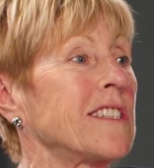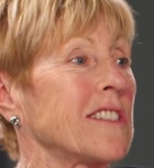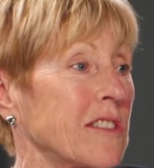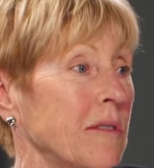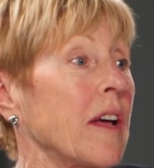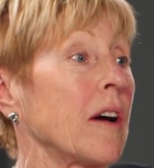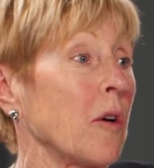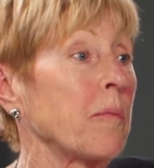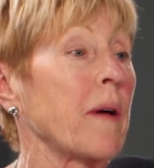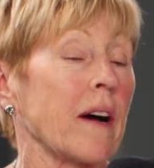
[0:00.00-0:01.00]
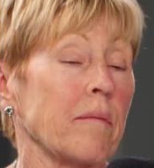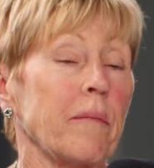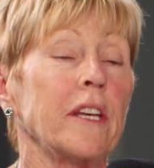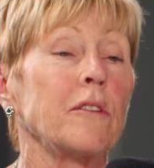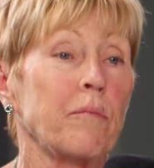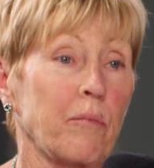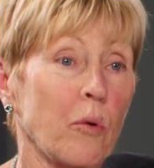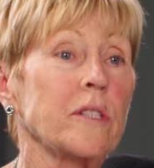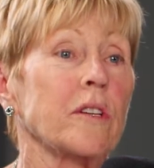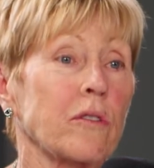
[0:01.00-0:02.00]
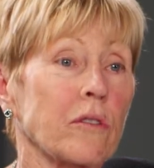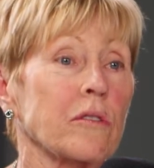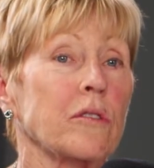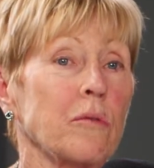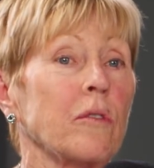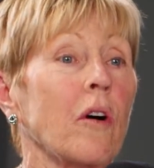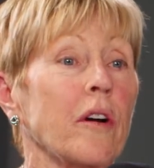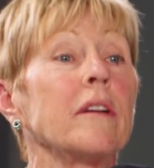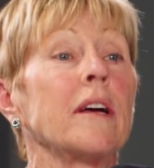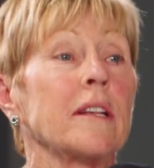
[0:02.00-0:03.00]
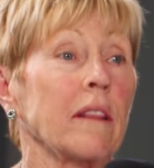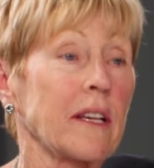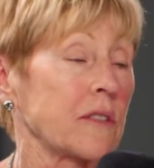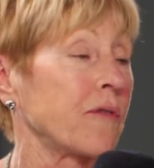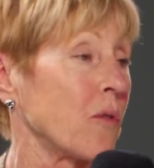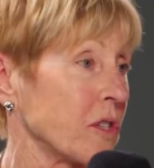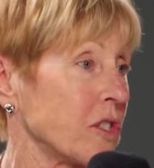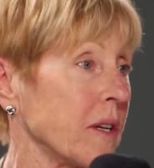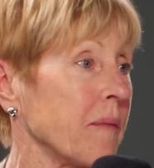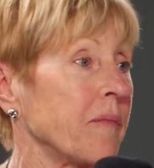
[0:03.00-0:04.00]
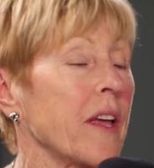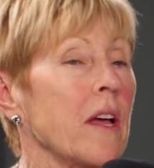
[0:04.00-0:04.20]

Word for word: to, to help out many boys and girls who are less fortunate?